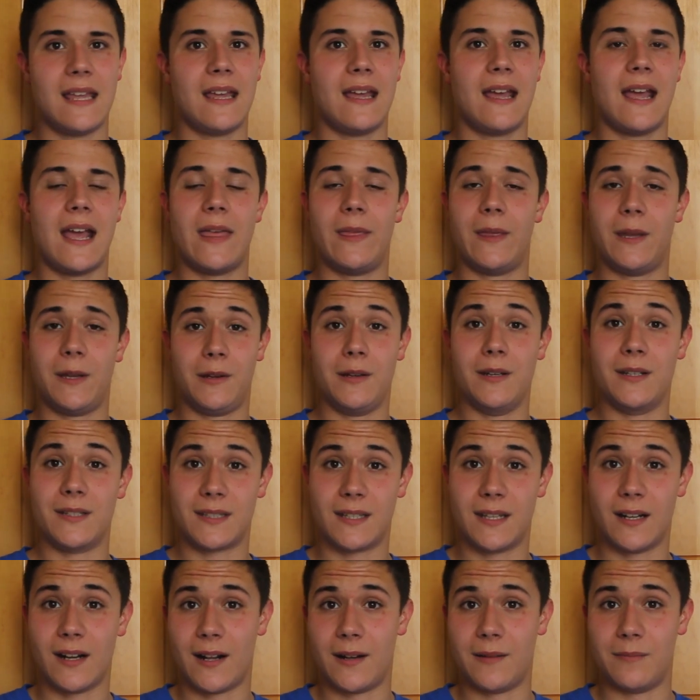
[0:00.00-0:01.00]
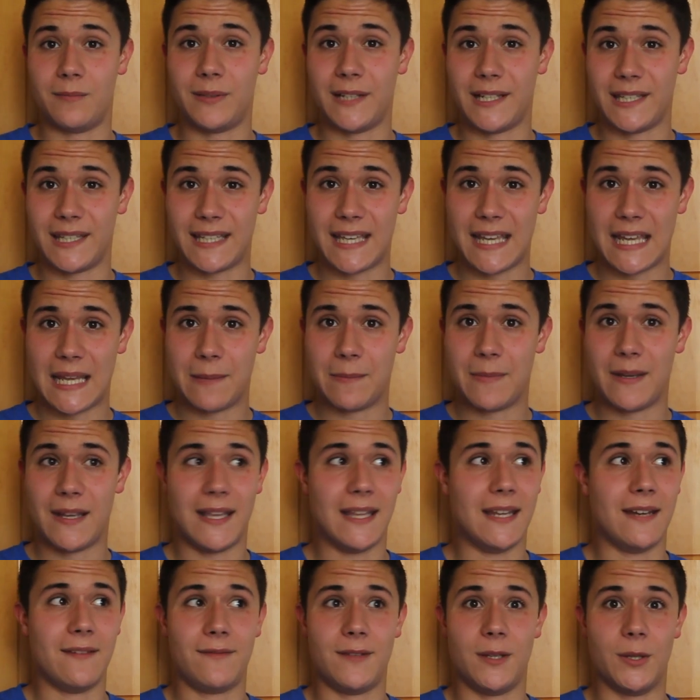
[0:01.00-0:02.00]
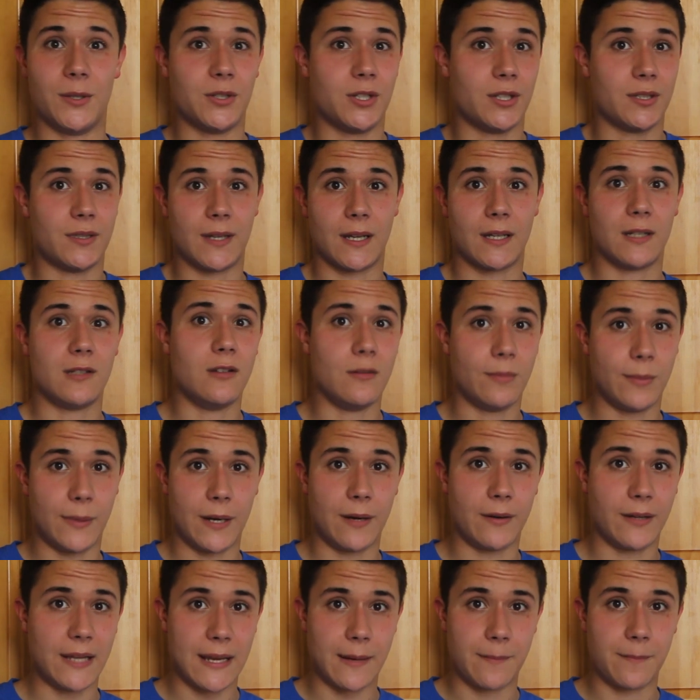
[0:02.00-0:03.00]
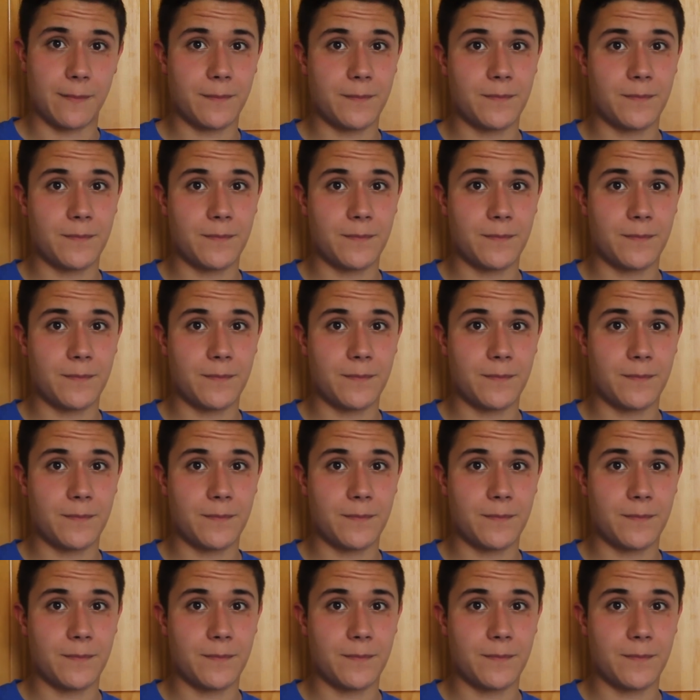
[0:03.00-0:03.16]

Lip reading: and then you can just get on and play the game, and it feels just like a two-player game.